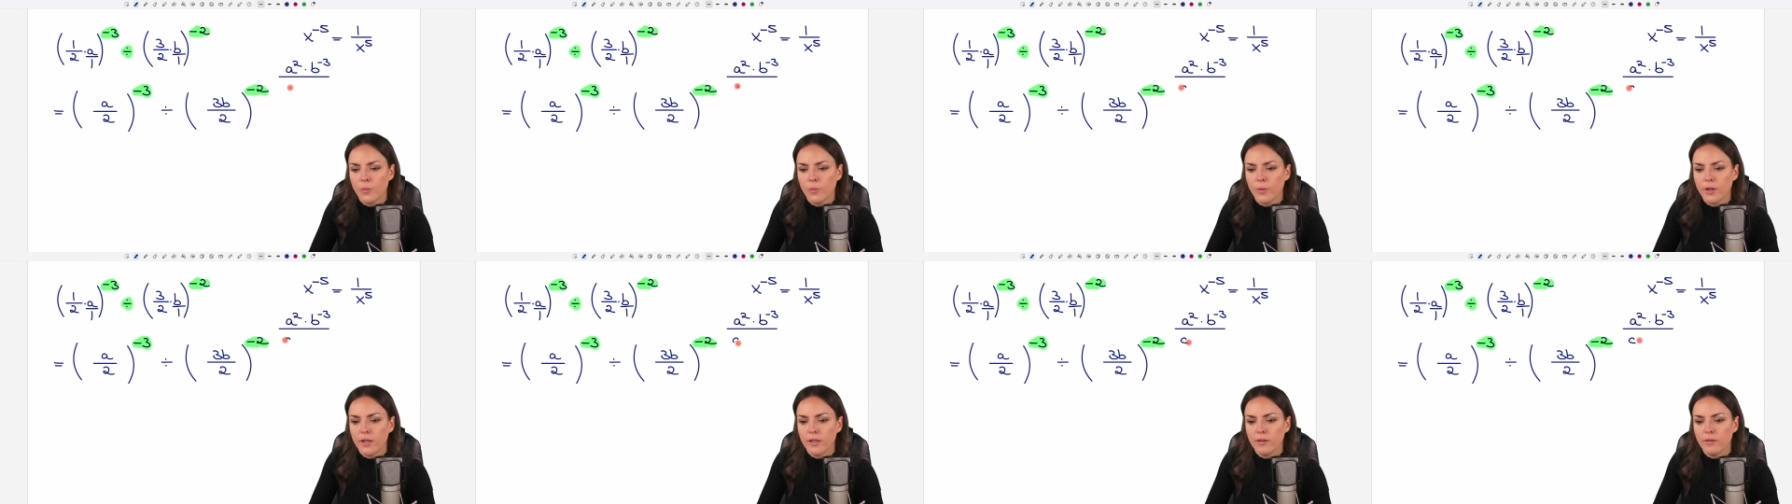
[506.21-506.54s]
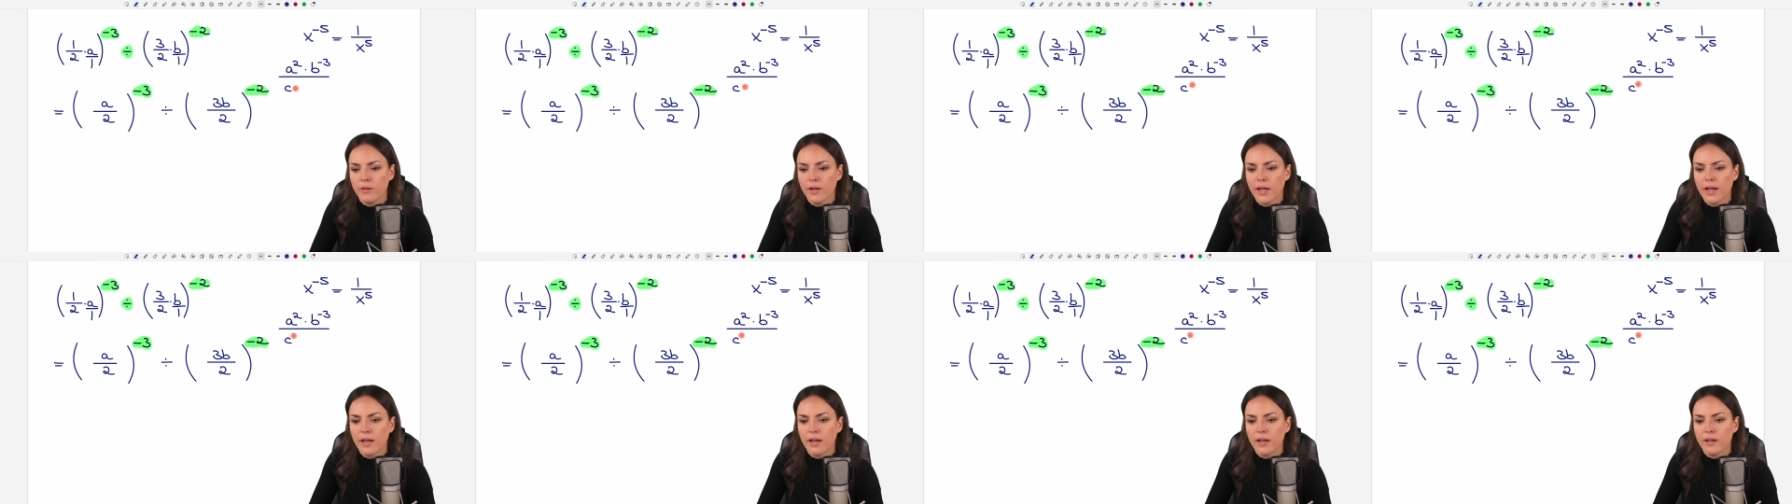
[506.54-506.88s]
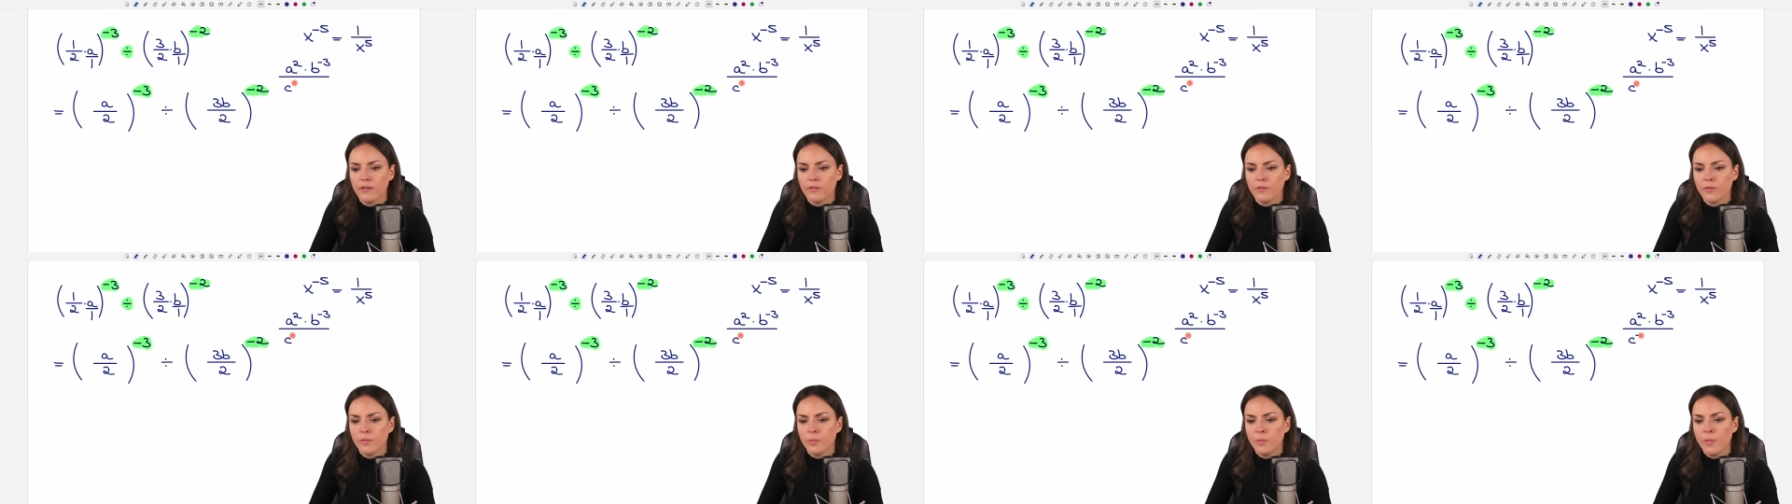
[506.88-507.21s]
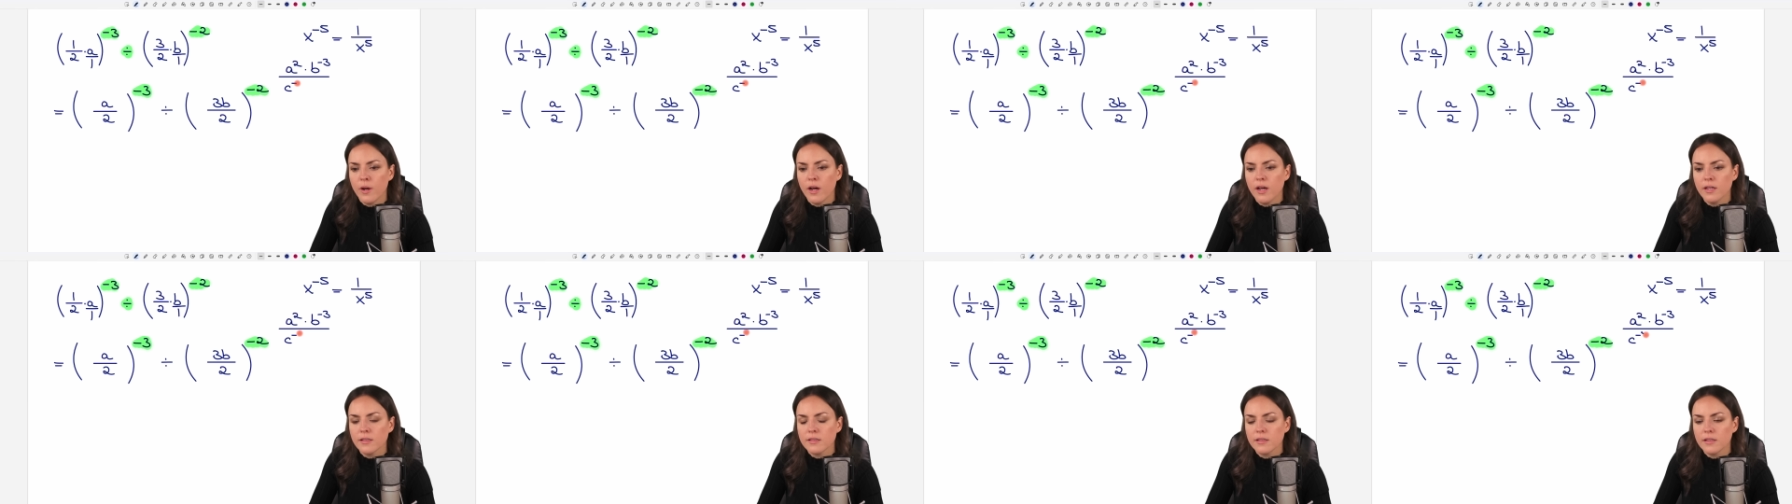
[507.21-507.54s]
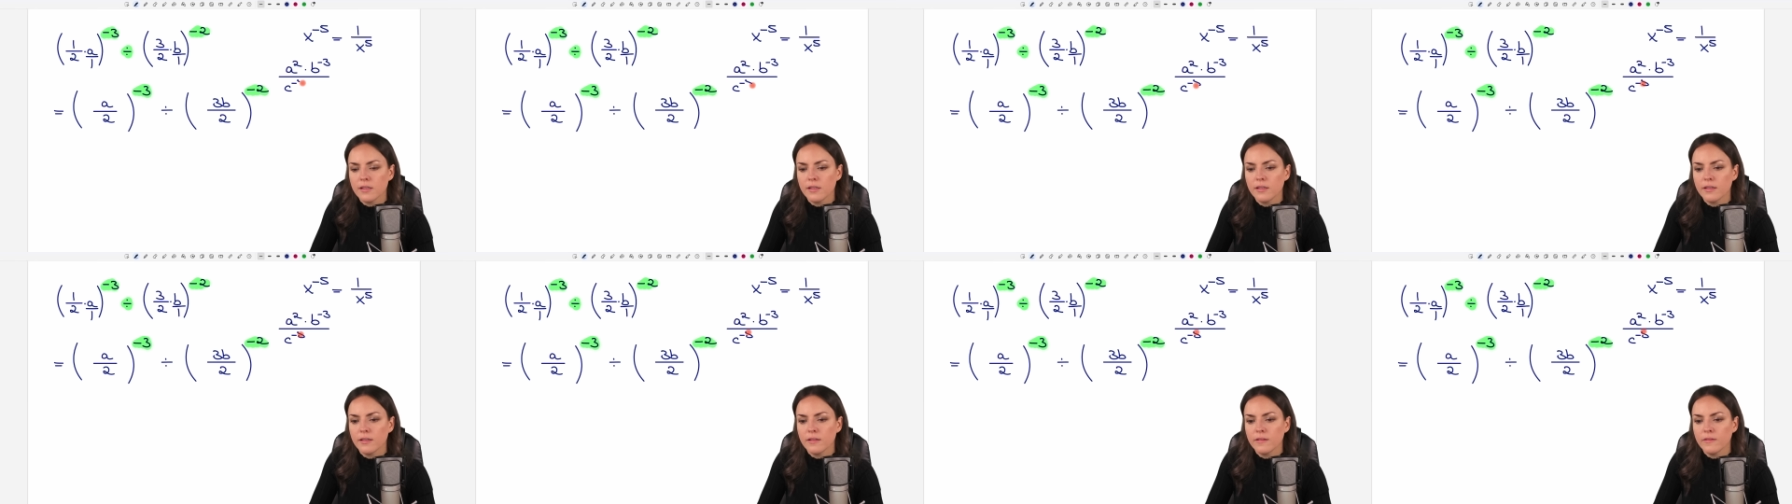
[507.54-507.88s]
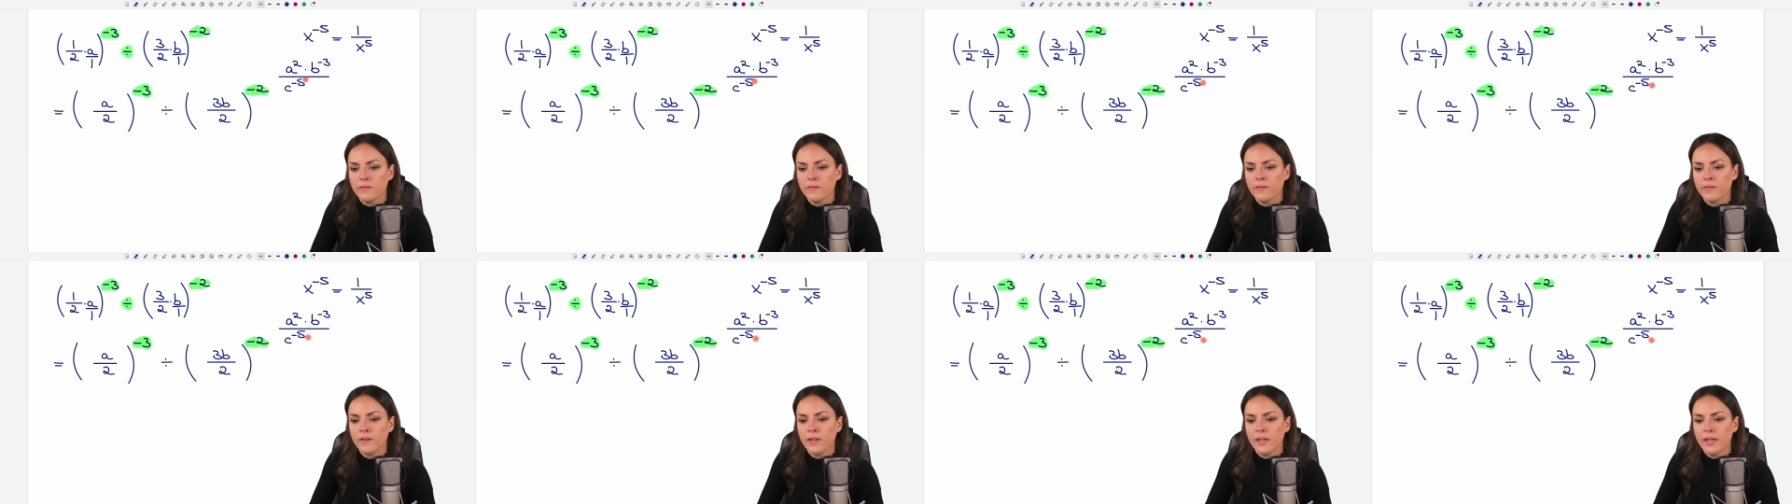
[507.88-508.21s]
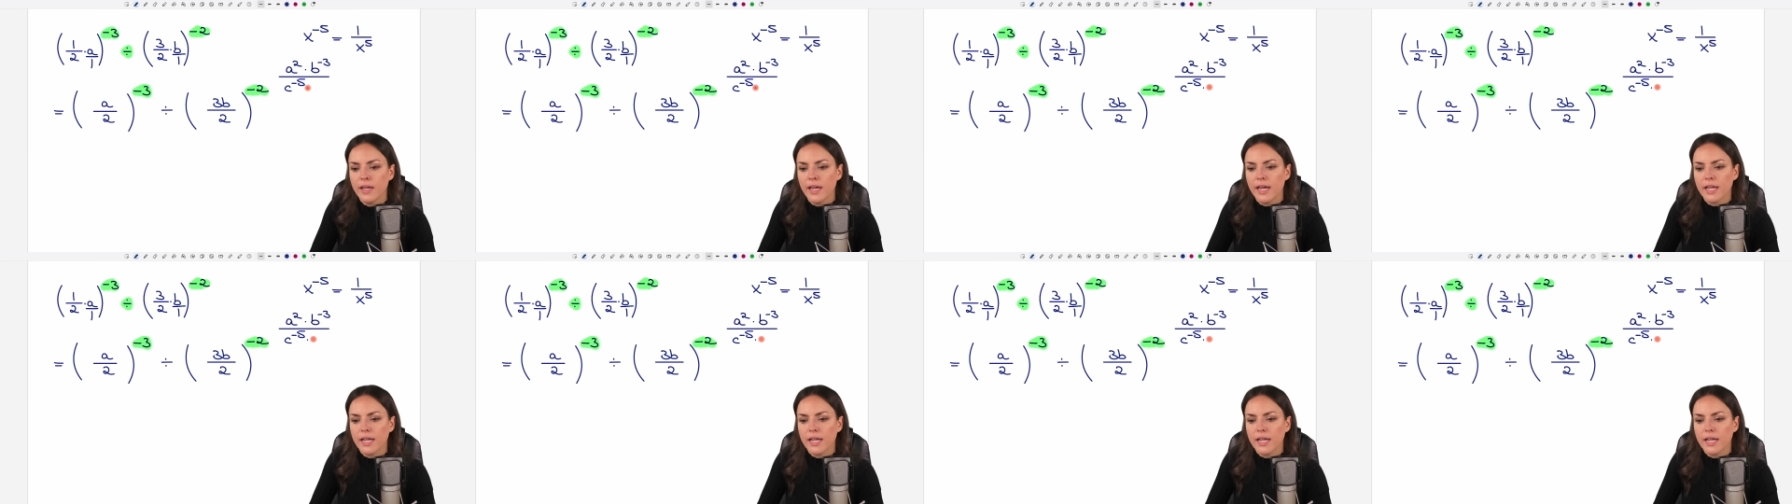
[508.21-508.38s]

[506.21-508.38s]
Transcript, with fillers: where you have positive